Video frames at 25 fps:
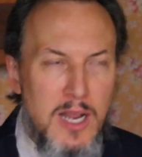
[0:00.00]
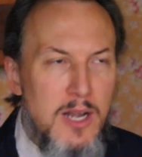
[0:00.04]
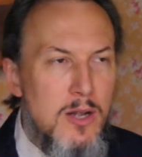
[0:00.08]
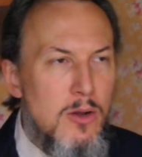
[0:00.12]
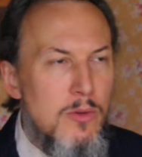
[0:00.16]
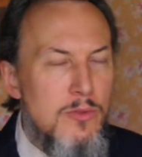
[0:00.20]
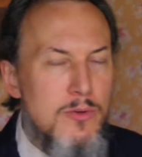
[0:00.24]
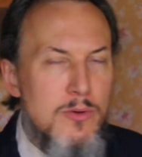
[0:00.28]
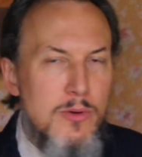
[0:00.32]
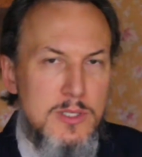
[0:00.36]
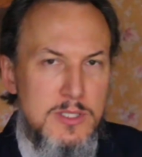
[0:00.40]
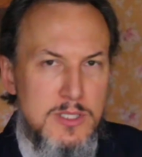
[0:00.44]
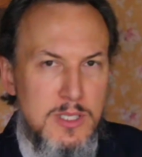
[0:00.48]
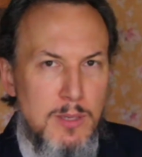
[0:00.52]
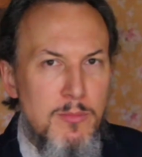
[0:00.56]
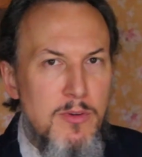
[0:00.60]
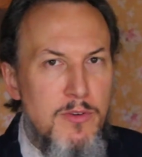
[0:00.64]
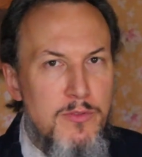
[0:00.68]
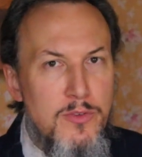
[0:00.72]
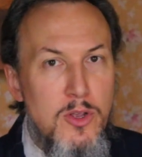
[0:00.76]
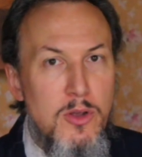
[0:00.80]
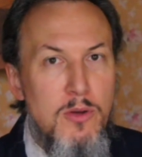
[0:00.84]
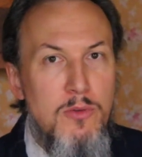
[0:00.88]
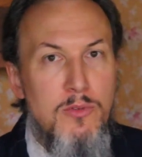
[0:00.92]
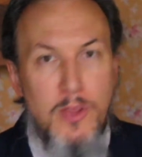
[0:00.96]
I know there were some
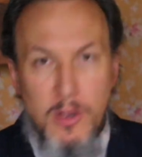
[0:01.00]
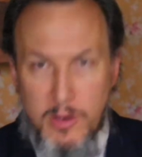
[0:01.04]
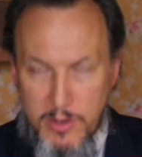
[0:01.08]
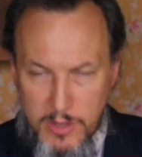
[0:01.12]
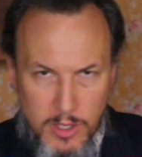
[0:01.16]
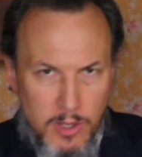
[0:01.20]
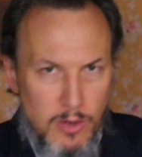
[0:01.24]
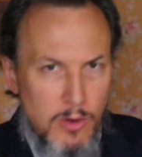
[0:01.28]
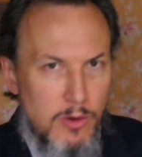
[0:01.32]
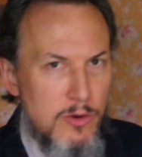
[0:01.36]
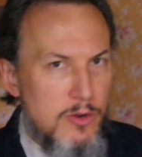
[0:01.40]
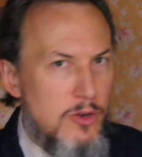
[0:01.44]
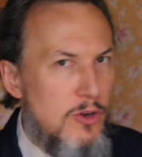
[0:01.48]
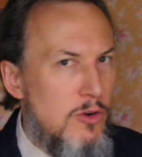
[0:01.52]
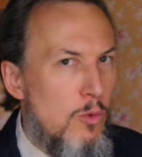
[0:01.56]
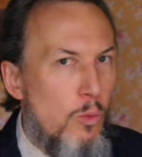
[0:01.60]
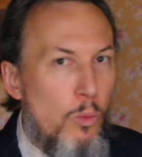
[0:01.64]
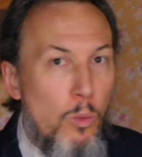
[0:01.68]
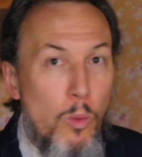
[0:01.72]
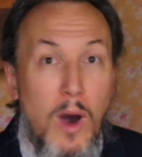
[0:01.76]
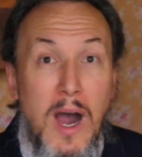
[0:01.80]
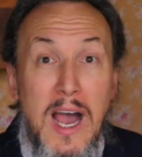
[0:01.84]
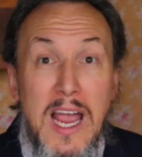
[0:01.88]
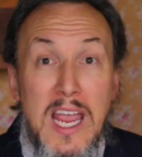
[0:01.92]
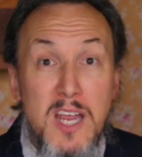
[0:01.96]
of you that, you know, you're
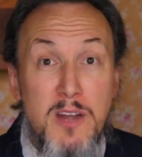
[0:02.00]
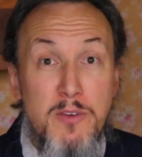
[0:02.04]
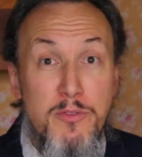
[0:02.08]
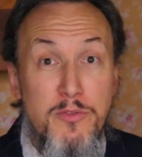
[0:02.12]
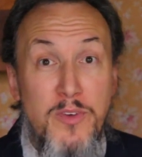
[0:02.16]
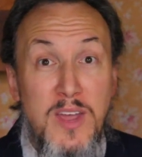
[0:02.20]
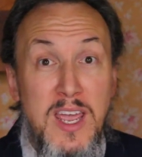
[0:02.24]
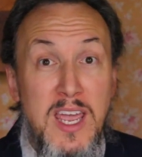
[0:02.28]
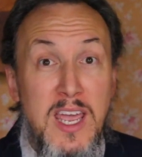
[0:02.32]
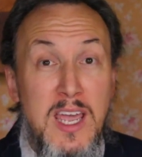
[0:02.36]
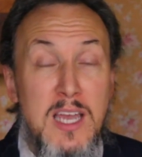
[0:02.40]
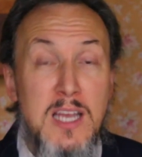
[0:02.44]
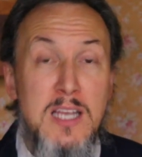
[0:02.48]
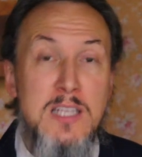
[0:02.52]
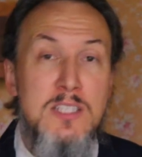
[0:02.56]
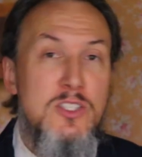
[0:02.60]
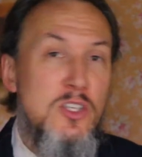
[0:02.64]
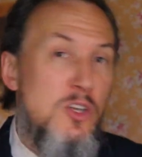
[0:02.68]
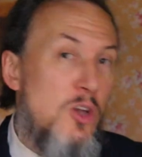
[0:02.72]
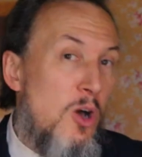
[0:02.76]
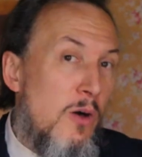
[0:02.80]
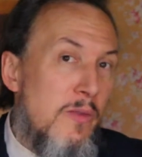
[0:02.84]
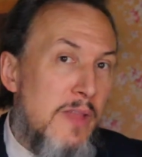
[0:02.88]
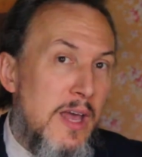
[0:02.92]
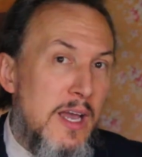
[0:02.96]
Wyatt
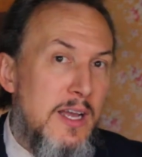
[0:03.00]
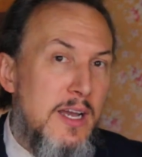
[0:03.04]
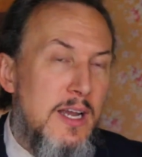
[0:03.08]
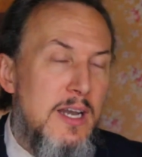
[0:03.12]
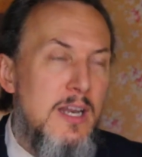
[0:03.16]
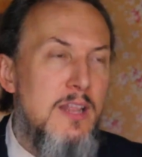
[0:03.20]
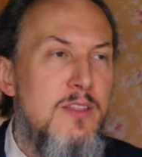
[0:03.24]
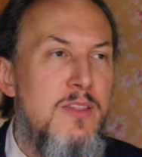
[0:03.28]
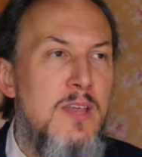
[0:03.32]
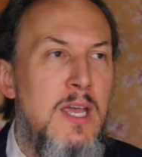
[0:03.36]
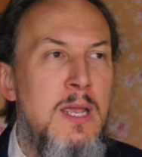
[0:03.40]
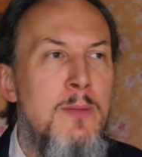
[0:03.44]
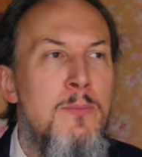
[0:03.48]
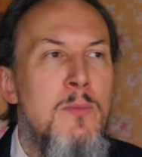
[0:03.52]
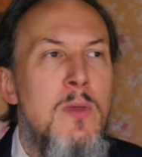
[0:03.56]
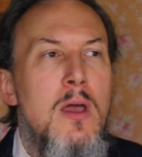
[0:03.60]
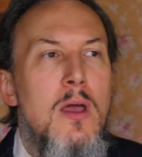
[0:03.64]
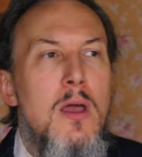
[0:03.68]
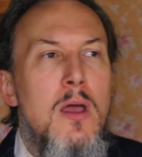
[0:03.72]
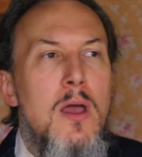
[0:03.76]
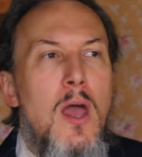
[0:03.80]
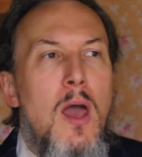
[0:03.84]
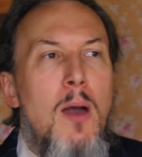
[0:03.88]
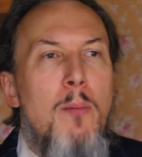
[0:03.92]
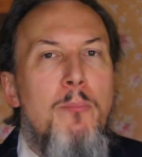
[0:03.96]
fans and all that of thing,
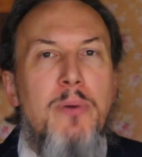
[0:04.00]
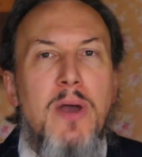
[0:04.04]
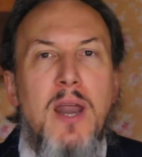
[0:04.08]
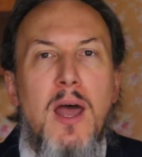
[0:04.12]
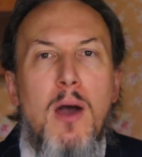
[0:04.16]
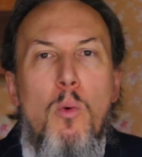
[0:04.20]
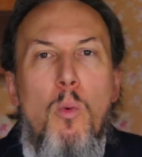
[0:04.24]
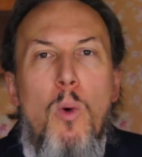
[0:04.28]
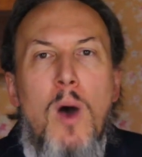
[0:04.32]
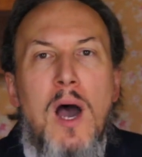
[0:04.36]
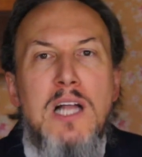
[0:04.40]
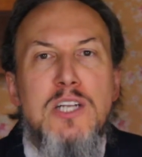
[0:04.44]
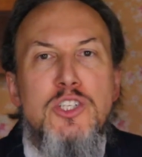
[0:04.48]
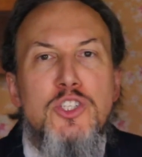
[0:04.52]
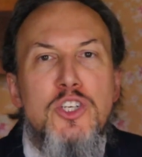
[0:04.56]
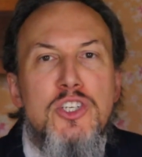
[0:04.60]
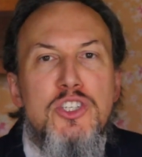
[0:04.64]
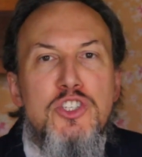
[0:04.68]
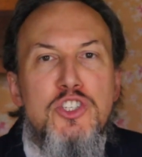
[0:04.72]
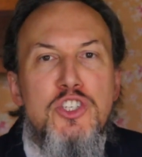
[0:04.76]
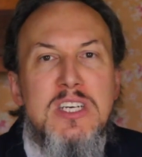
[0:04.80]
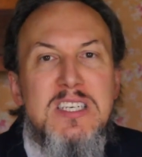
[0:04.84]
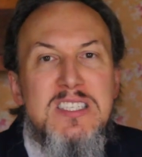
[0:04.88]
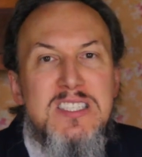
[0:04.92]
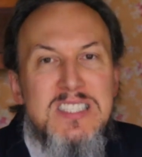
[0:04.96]
but I want
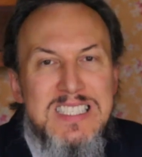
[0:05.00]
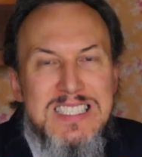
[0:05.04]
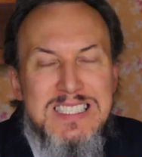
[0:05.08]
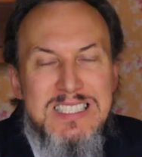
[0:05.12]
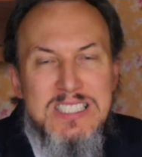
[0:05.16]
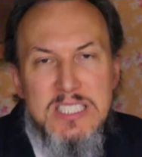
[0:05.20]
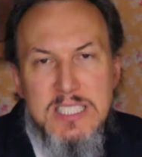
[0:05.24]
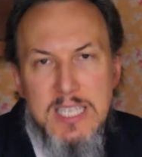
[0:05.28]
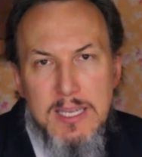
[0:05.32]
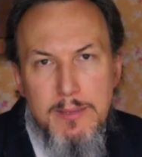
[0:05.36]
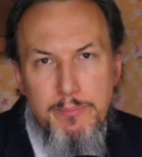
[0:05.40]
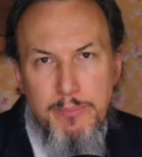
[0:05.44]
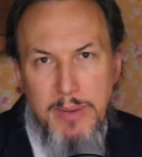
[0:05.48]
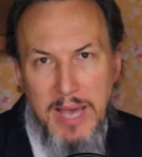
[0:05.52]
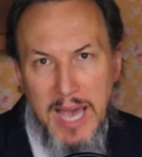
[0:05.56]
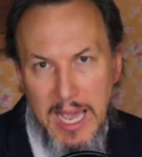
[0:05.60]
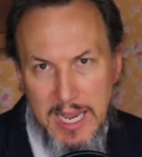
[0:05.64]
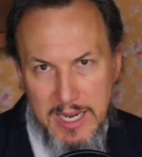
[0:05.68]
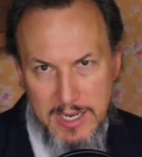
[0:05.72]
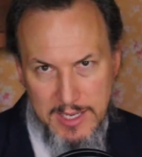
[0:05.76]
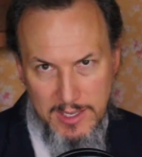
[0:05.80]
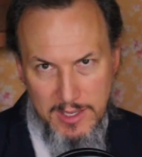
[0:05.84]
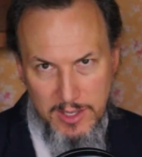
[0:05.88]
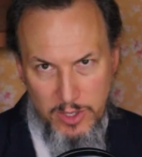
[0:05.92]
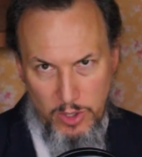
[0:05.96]
you just to sit
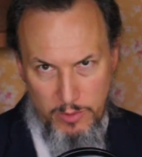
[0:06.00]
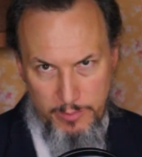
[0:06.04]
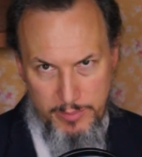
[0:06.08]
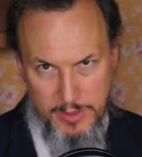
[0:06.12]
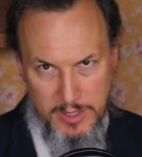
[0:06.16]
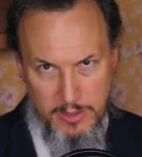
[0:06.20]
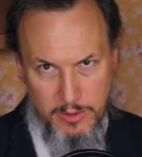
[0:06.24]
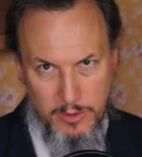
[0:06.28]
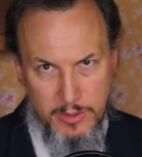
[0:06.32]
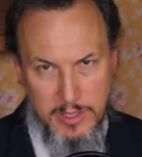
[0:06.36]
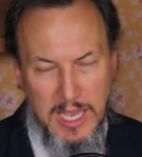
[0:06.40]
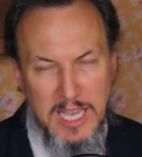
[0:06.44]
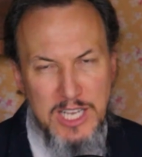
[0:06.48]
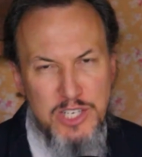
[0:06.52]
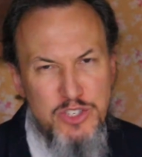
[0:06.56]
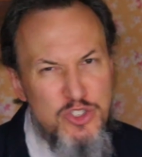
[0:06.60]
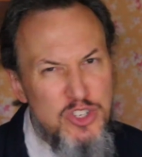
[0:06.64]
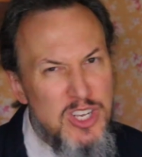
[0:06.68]
back a little bit, okay?